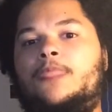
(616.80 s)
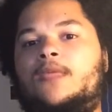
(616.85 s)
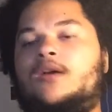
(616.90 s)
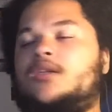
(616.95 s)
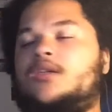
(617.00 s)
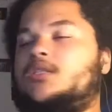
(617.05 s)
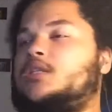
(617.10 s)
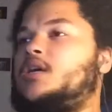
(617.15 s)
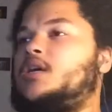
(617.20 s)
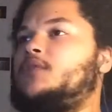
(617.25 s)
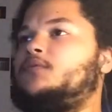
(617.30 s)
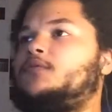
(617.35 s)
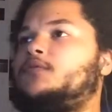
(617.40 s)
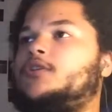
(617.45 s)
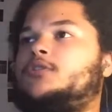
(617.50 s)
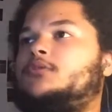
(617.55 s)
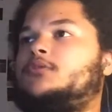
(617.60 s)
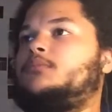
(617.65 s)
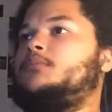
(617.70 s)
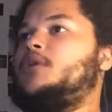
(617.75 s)
It's like
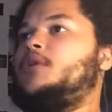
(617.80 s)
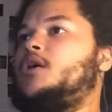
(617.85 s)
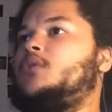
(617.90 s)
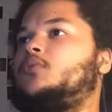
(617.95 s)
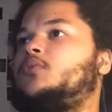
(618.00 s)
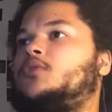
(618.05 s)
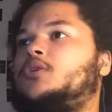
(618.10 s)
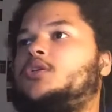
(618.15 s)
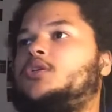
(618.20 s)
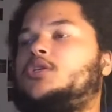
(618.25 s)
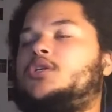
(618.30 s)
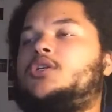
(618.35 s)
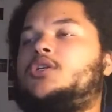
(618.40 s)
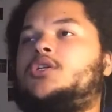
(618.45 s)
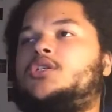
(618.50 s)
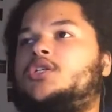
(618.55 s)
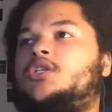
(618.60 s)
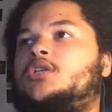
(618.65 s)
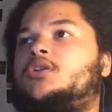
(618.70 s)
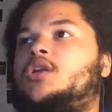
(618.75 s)
Vince McMahon wanted to
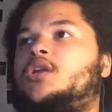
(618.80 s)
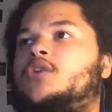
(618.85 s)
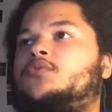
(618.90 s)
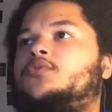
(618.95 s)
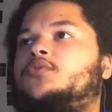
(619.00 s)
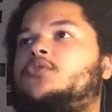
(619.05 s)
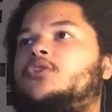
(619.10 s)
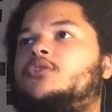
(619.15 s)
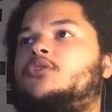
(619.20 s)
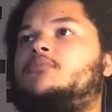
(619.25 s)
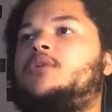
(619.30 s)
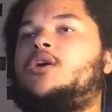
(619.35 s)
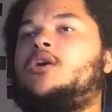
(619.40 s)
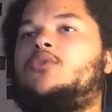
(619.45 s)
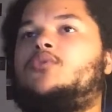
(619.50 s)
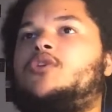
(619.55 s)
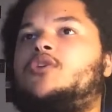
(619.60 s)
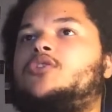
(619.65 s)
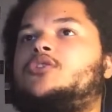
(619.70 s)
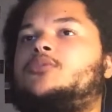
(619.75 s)
continue that feud in the main
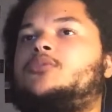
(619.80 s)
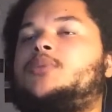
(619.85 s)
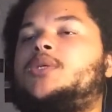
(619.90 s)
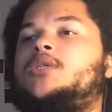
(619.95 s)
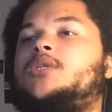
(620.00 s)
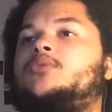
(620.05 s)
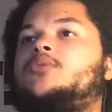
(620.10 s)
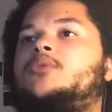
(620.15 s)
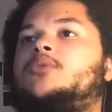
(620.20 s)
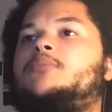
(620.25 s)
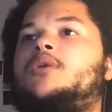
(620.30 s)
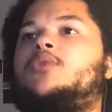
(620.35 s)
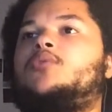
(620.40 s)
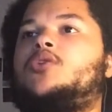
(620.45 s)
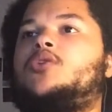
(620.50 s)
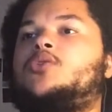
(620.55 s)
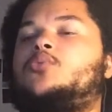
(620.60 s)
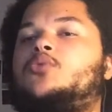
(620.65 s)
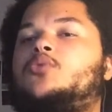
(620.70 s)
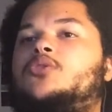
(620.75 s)
roster because it was a main
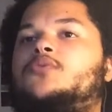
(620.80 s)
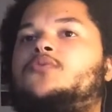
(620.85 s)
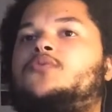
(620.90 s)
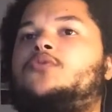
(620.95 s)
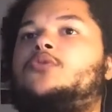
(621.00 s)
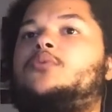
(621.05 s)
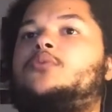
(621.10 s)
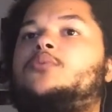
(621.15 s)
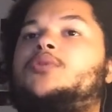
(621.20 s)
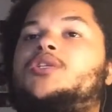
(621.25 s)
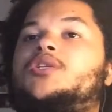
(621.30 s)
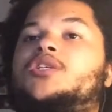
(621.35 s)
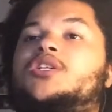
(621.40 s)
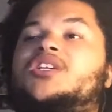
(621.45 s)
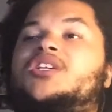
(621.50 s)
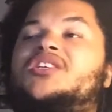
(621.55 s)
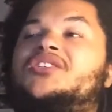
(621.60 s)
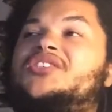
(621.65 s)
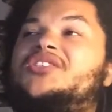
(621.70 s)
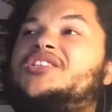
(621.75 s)
roster worthy feud, but did he
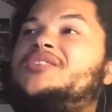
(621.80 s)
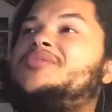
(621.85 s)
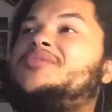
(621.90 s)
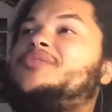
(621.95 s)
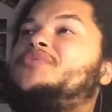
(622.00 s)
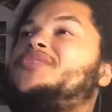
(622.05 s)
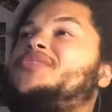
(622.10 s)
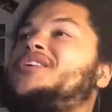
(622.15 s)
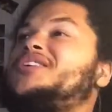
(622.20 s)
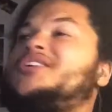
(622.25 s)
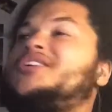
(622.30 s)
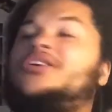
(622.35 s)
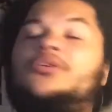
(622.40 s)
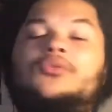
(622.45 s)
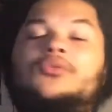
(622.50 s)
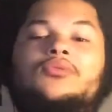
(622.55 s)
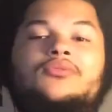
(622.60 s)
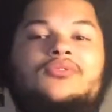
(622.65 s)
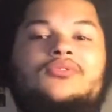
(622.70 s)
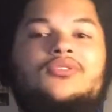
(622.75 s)
continue it? Fuck no.
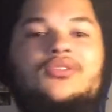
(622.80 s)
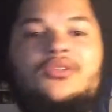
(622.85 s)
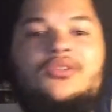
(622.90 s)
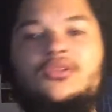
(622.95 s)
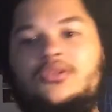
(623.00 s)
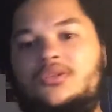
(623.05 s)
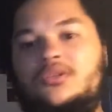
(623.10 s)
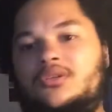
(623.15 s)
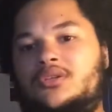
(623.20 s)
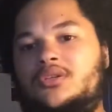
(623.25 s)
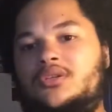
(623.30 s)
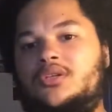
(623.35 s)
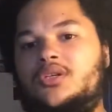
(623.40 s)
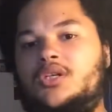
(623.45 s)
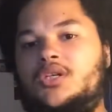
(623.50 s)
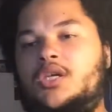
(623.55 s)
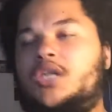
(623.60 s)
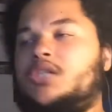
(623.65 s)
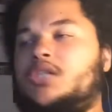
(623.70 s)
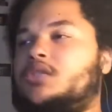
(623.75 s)

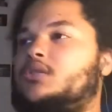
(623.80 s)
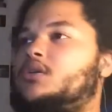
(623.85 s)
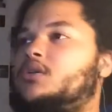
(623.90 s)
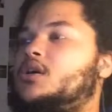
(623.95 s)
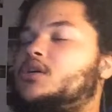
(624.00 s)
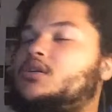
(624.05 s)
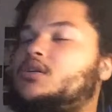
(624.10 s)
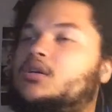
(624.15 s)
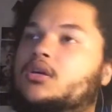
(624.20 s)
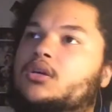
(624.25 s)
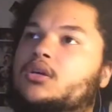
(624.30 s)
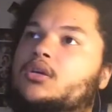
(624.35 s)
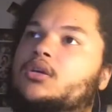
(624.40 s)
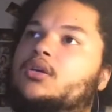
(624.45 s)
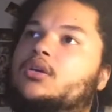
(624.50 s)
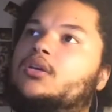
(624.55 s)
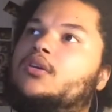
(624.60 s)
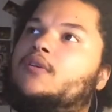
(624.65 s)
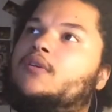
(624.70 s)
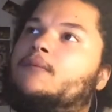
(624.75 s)
He stuck
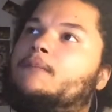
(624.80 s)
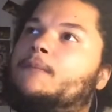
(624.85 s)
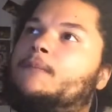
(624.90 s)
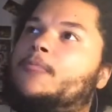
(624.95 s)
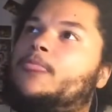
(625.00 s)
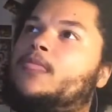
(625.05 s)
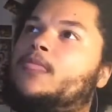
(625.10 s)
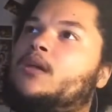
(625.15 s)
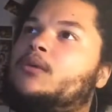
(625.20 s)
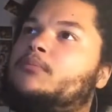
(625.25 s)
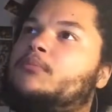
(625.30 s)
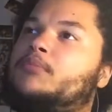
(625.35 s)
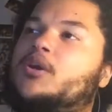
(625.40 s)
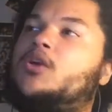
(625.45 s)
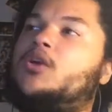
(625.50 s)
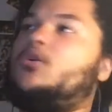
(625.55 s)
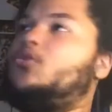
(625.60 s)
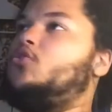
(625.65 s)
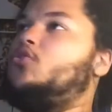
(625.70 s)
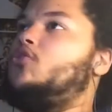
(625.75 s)

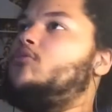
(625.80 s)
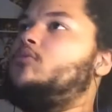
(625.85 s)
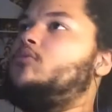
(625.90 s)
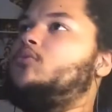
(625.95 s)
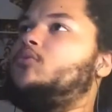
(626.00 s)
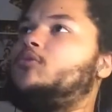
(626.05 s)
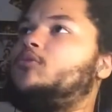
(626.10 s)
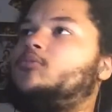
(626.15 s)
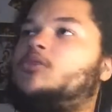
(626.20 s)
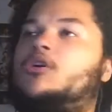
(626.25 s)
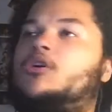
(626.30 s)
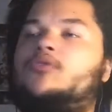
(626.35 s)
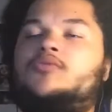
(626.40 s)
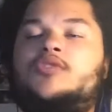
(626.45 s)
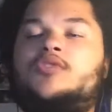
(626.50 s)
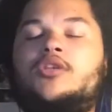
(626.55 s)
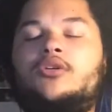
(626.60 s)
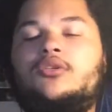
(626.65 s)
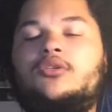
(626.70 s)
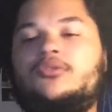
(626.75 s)
Baron Corbin with Dolph
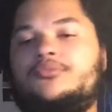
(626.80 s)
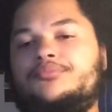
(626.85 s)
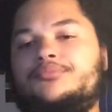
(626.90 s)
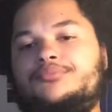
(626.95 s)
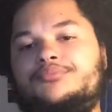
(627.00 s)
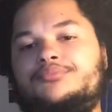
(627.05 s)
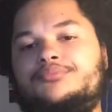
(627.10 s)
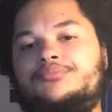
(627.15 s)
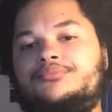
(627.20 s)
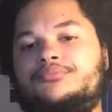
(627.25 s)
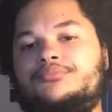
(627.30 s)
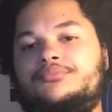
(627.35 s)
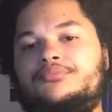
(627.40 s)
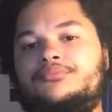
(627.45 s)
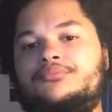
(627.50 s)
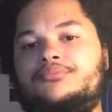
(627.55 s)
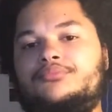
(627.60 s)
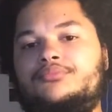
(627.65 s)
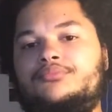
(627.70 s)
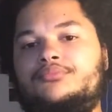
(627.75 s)
Ziggler.
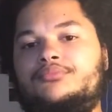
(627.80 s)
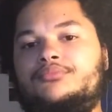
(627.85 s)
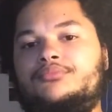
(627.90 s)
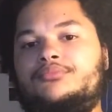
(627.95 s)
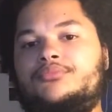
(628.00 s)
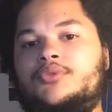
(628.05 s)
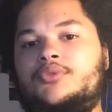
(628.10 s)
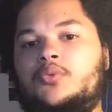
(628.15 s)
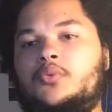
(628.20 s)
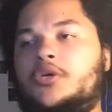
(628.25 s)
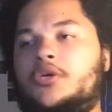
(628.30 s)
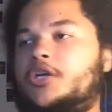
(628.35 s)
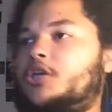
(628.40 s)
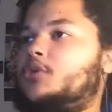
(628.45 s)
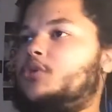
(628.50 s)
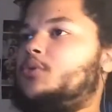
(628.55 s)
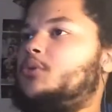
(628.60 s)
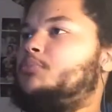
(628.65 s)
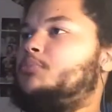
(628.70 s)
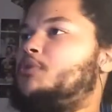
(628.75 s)
What did he
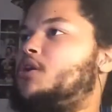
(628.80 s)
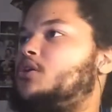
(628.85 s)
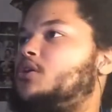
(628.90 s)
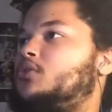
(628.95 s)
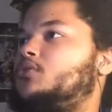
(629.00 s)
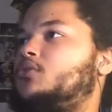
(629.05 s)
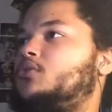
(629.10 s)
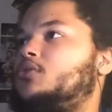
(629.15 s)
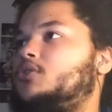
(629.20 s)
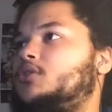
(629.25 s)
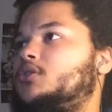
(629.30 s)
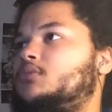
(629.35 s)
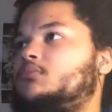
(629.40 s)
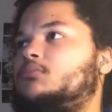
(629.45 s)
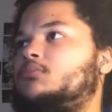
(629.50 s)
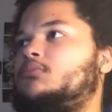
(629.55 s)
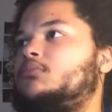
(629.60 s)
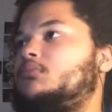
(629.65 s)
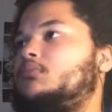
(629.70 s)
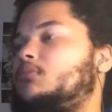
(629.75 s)
do with Apollo Crews?
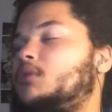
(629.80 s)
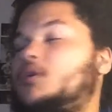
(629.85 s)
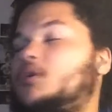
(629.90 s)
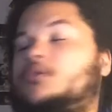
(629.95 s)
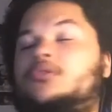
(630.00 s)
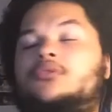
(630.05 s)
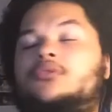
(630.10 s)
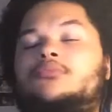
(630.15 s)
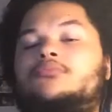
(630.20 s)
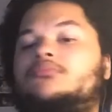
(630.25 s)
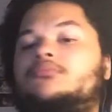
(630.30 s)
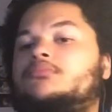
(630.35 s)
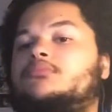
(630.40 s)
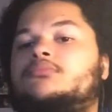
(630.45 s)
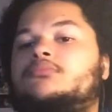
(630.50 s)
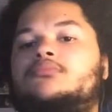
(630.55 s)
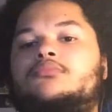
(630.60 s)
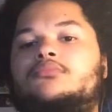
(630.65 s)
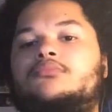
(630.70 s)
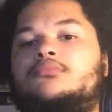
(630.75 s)
Nothing.
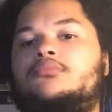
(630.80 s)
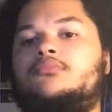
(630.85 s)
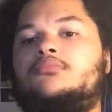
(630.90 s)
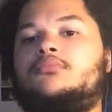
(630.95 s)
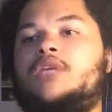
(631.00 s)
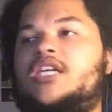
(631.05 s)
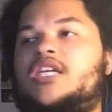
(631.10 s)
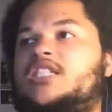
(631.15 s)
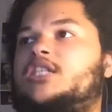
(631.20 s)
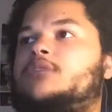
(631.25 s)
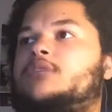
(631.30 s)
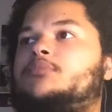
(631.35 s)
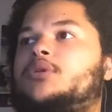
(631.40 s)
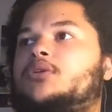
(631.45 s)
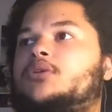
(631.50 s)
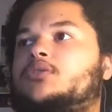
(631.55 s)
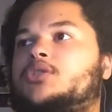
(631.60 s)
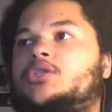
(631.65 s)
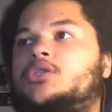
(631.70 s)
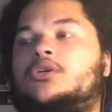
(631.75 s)
Hasn't even been
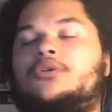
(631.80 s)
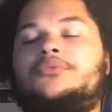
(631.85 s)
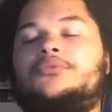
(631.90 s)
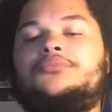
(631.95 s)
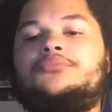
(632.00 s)
on the show.